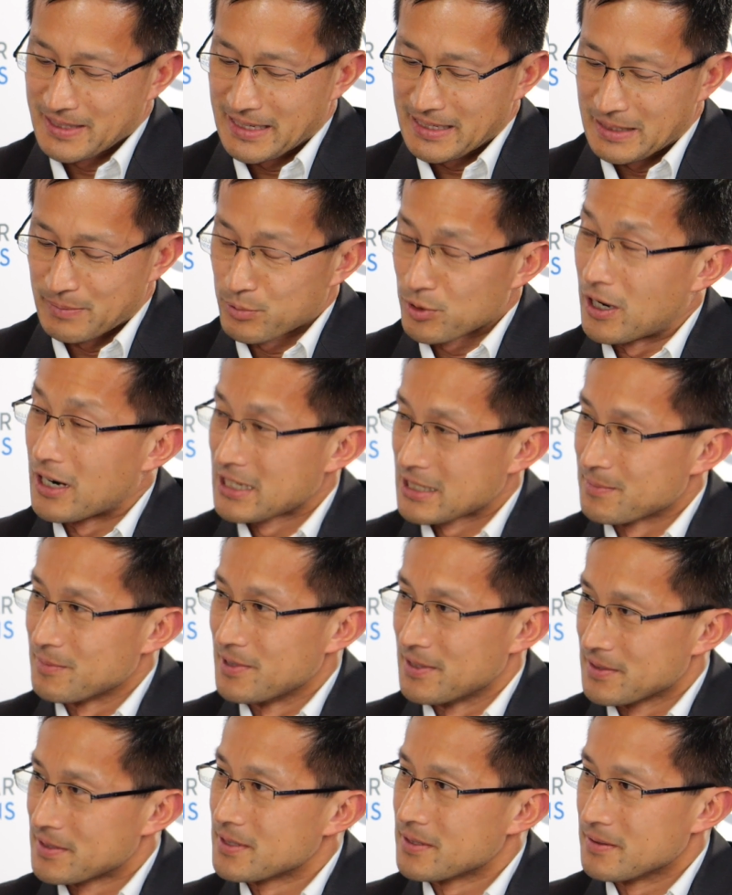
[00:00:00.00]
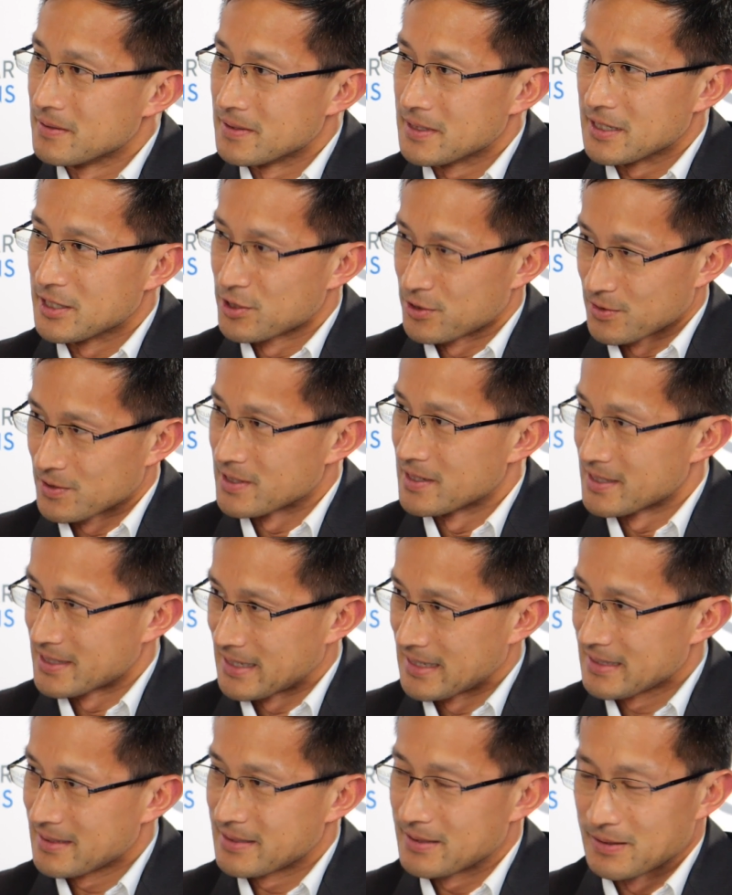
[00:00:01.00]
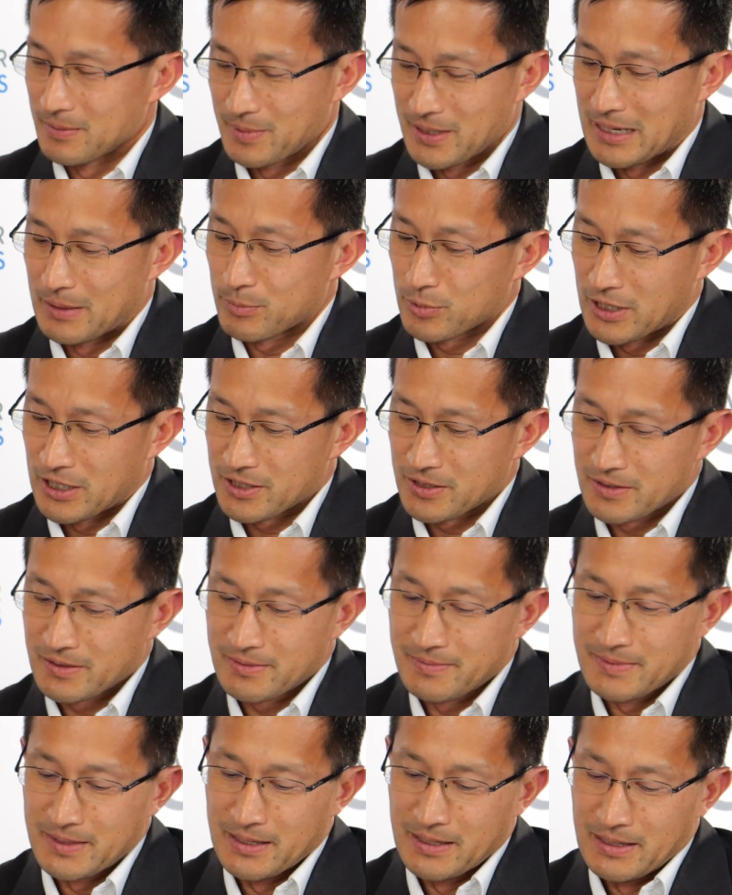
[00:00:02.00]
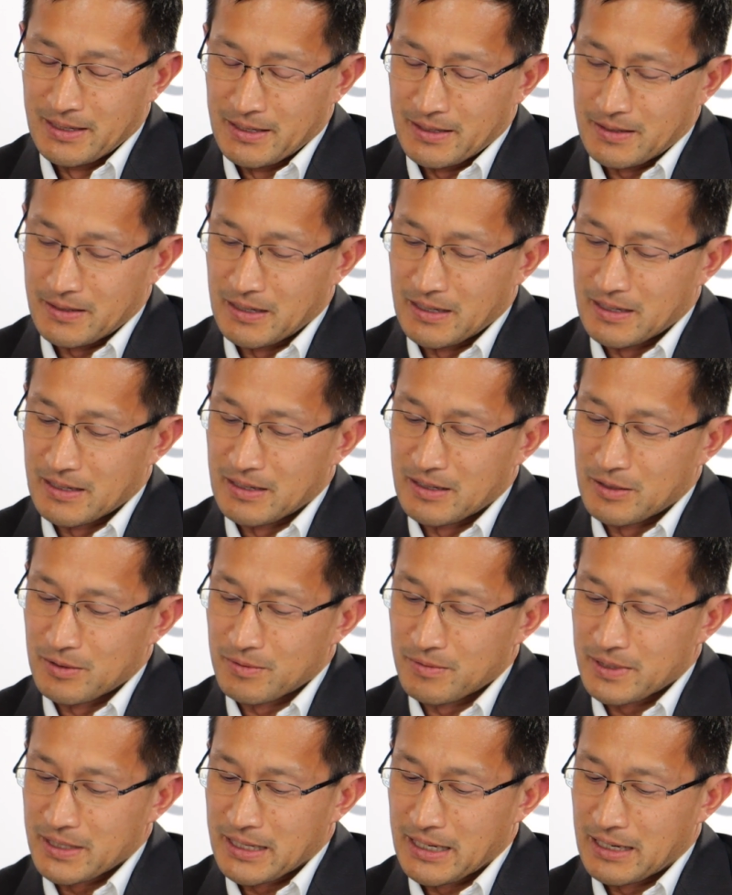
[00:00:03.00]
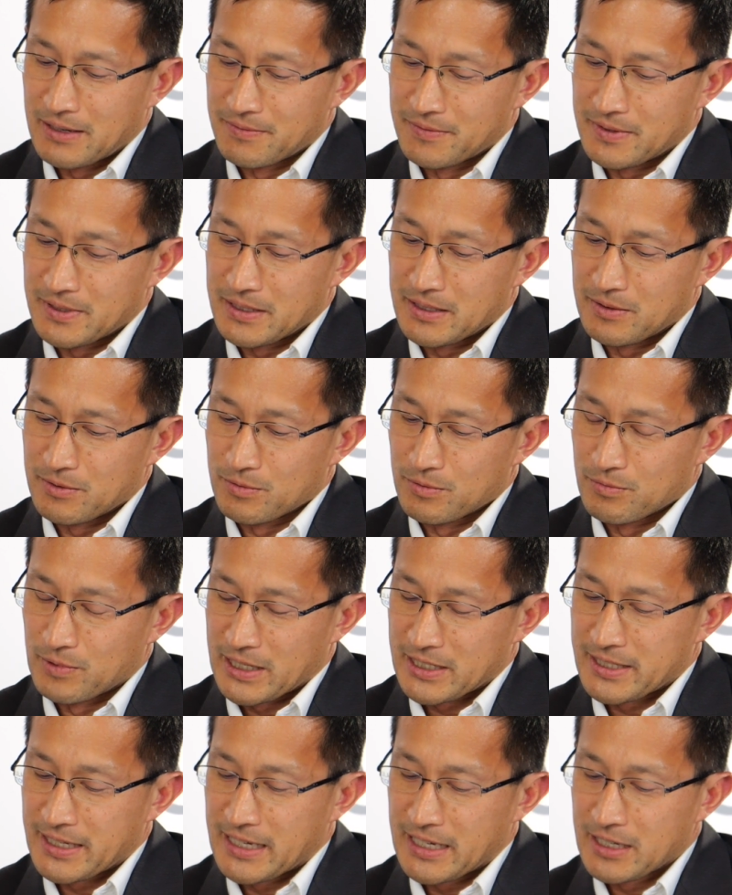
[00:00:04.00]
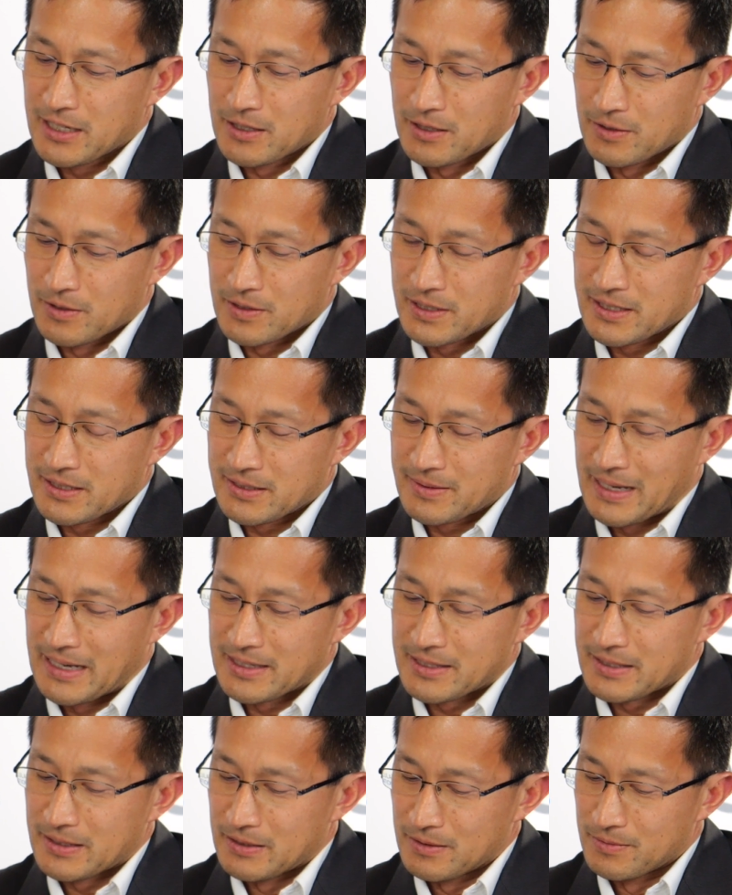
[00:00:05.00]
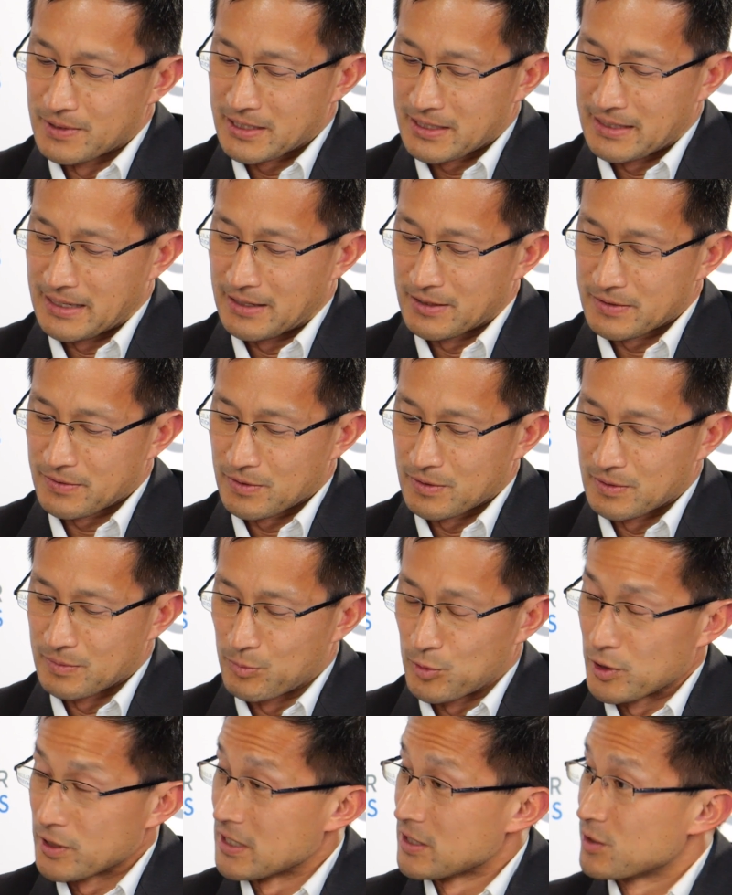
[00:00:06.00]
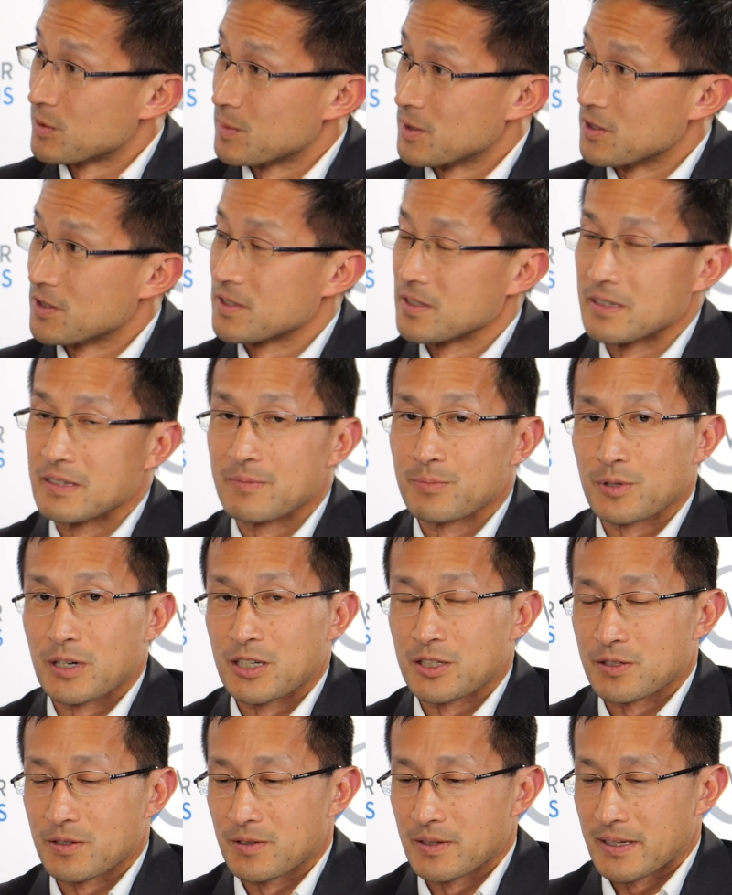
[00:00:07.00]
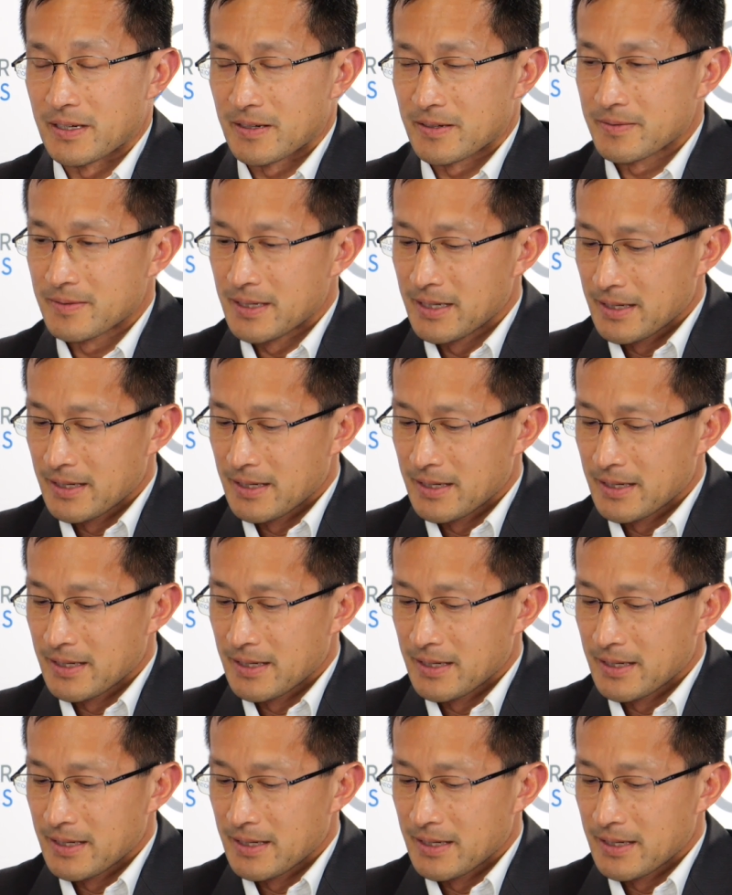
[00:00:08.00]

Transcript: slightly proximal to the insertion site to apply pressure. Uh, we have the rectangular StatSeal, which allows for more distribution of pressure there.